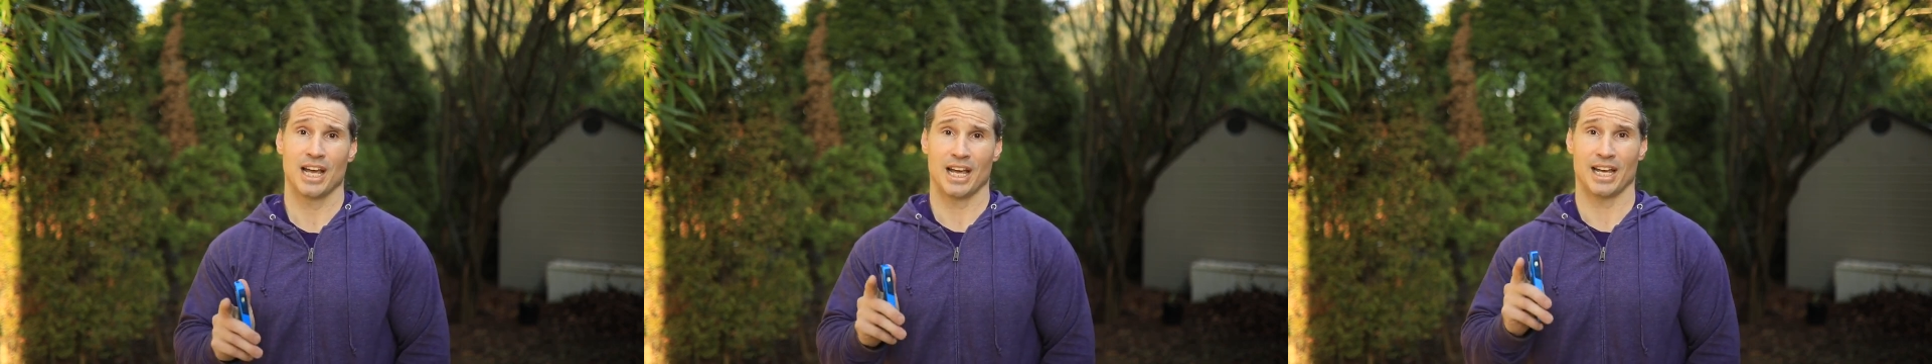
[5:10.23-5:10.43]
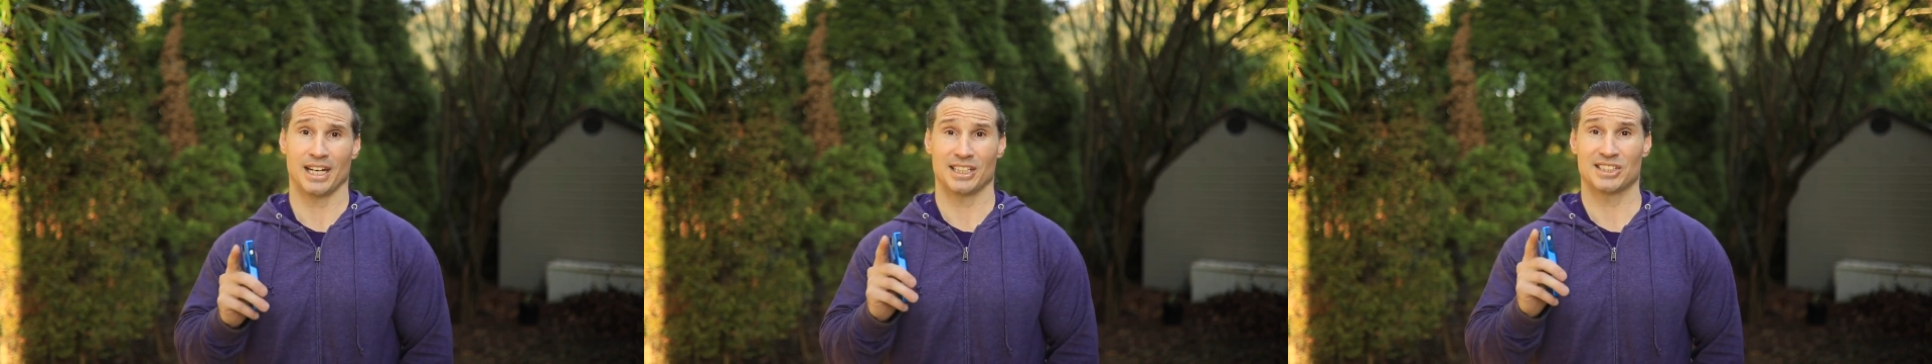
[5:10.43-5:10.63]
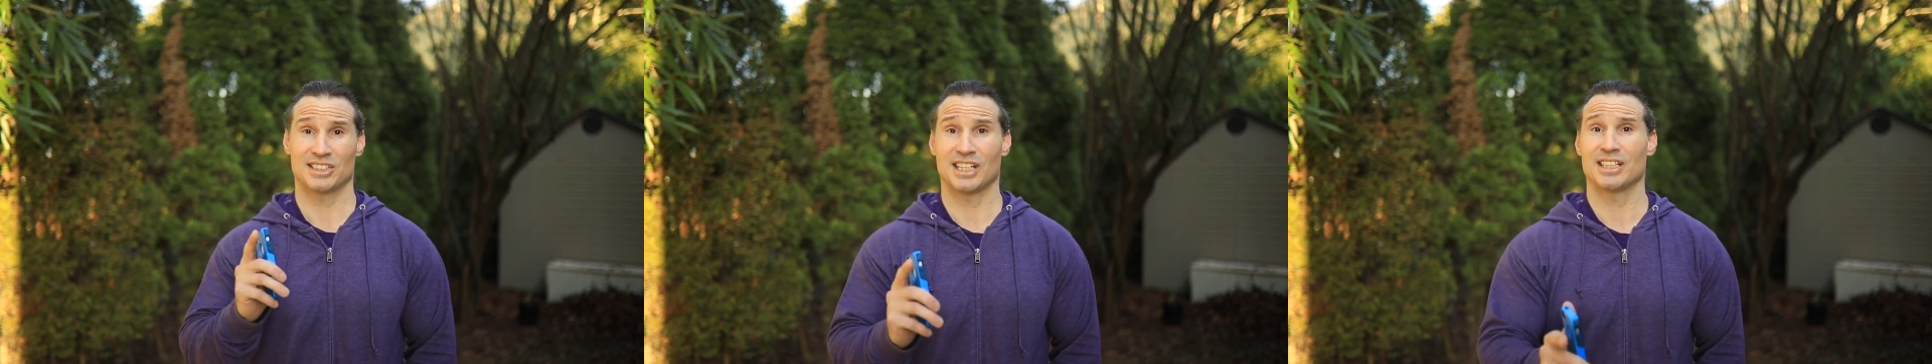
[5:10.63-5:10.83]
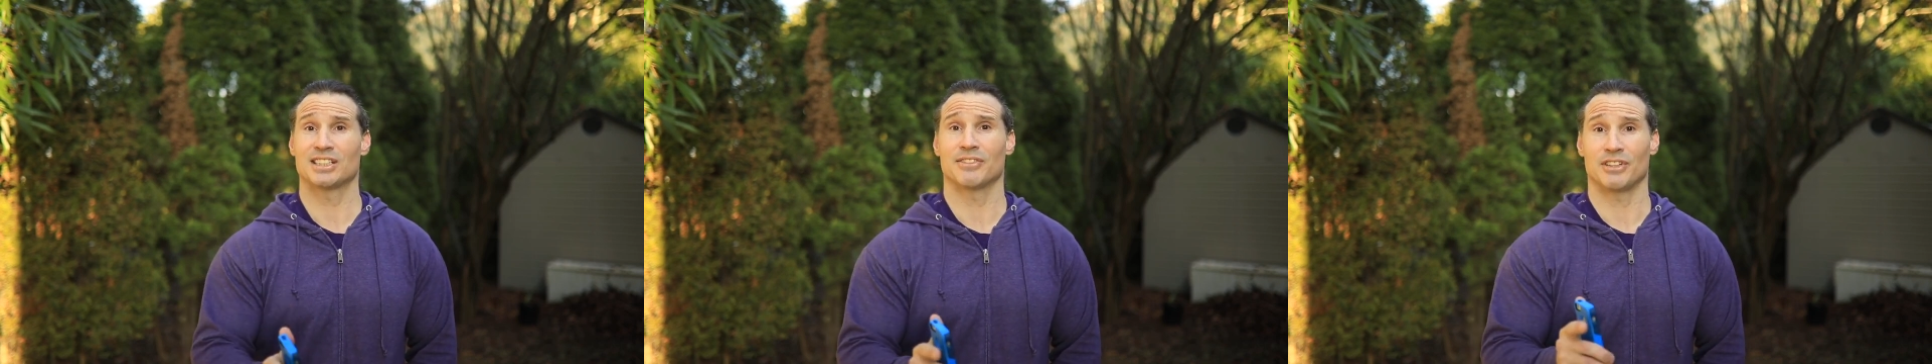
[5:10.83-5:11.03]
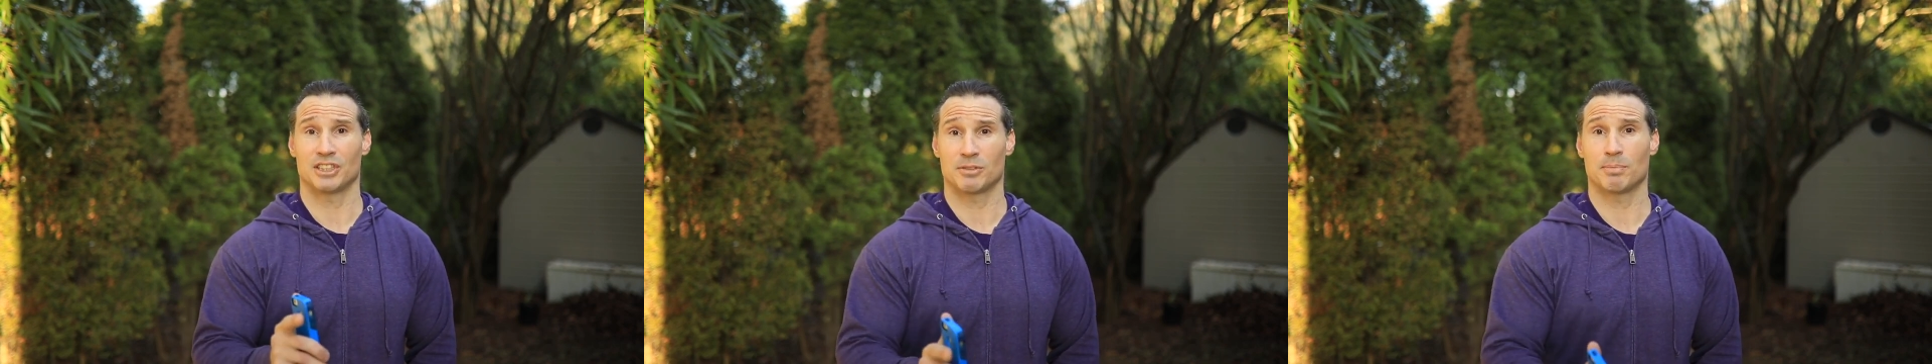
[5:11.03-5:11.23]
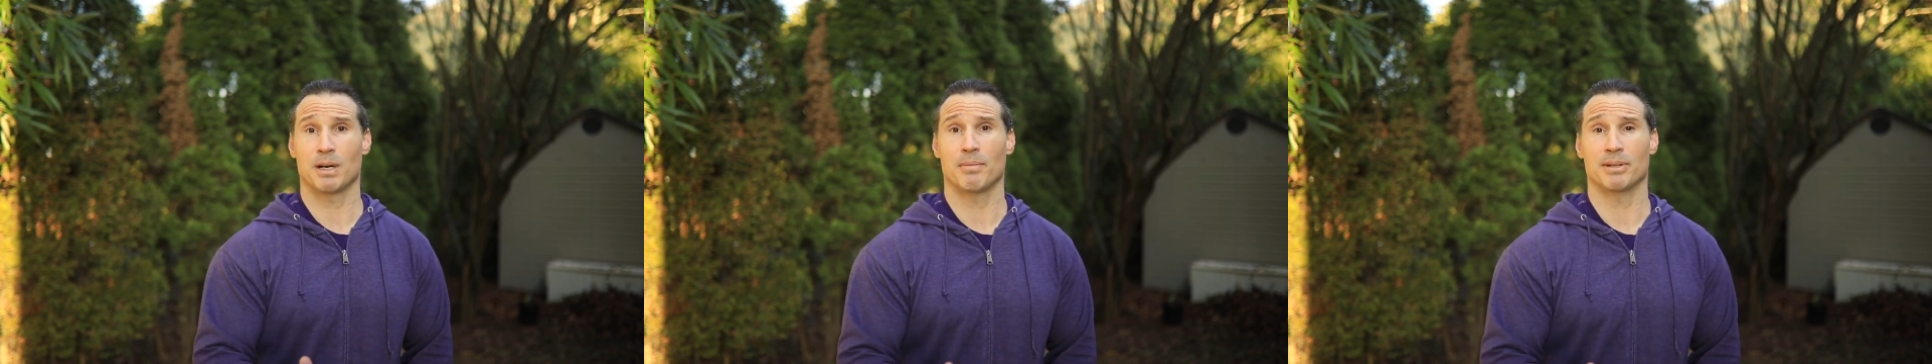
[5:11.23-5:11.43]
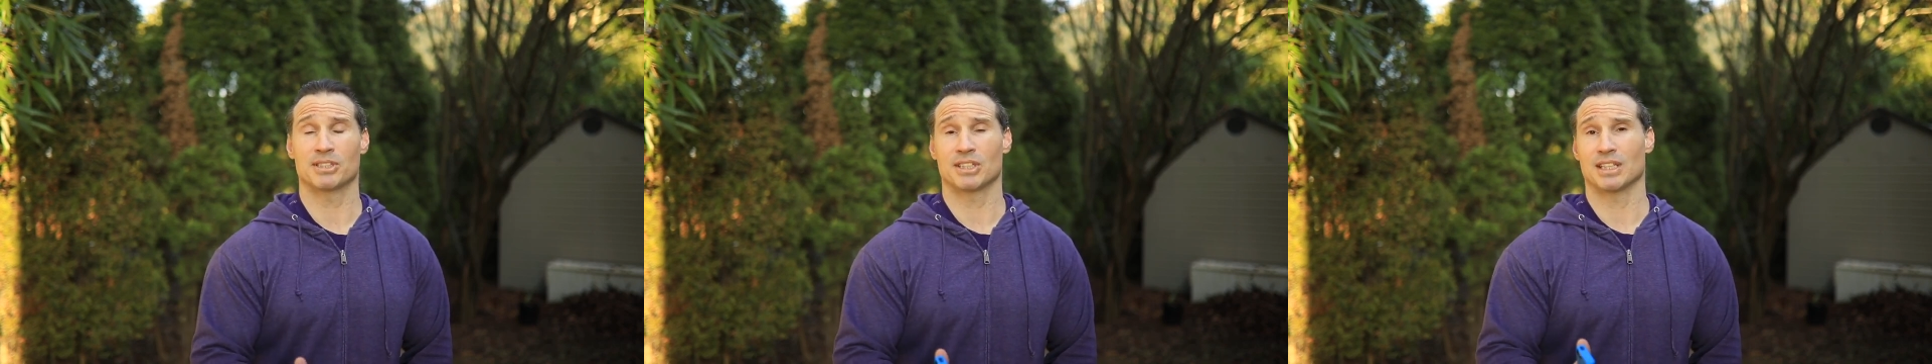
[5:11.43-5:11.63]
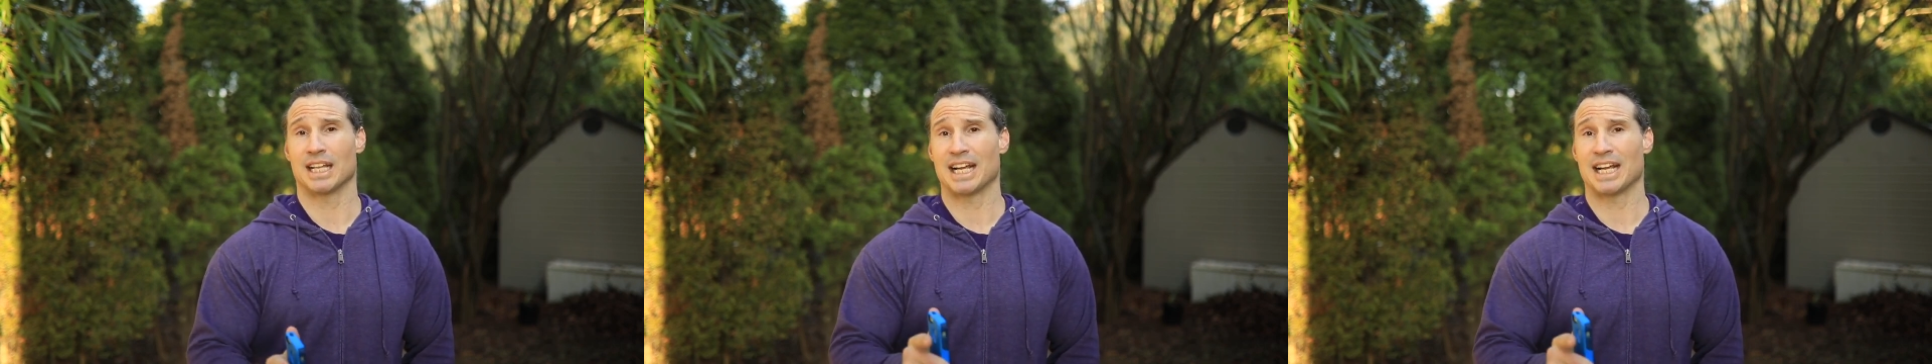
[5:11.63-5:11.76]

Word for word: and extensive experiments that